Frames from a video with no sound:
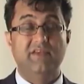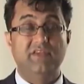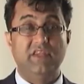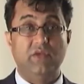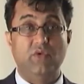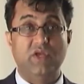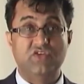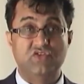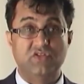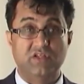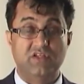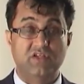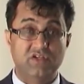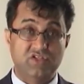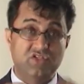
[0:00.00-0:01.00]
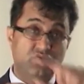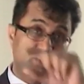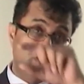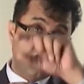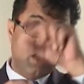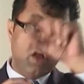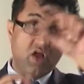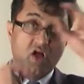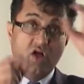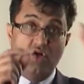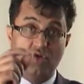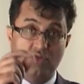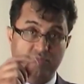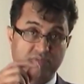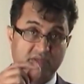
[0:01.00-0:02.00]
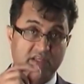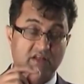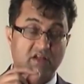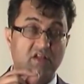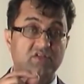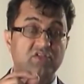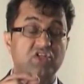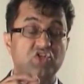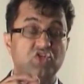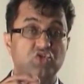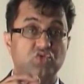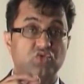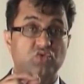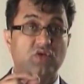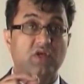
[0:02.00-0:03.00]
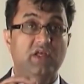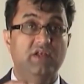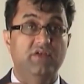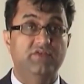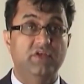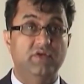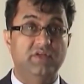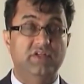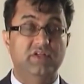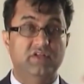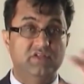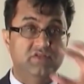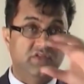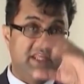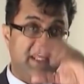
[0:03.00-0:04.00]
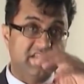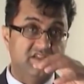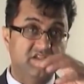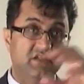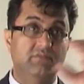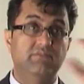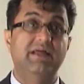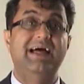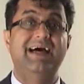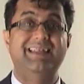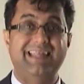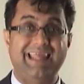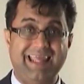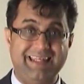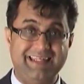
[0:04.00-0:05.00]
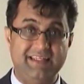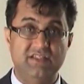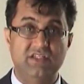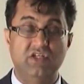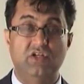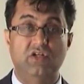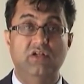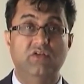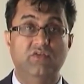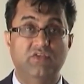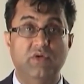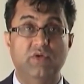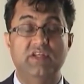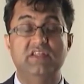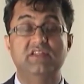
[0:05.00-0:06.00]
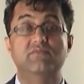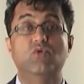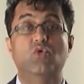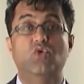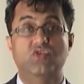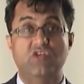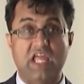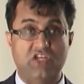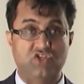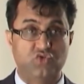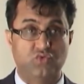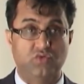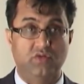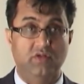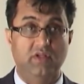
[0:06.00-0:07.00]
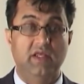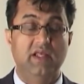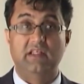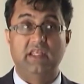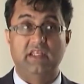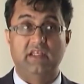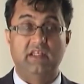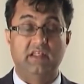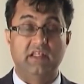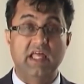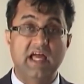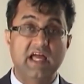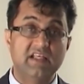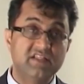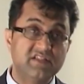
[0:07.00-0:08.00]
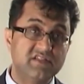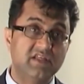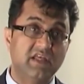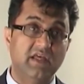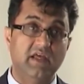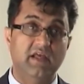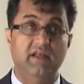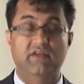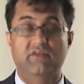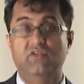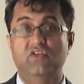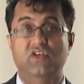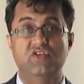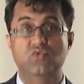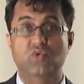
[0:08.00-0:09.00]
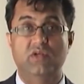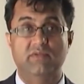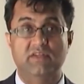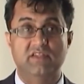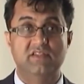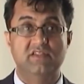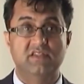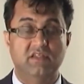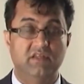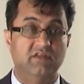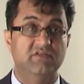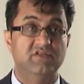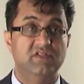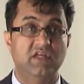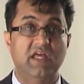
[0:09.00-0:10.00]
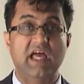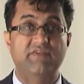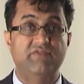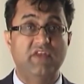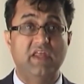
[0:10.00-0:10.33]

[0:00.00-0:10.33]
The erection occurs through the whole penile tissue, so it occurs on the external part and internal, so it is more natural. It lasts 20 minutes to half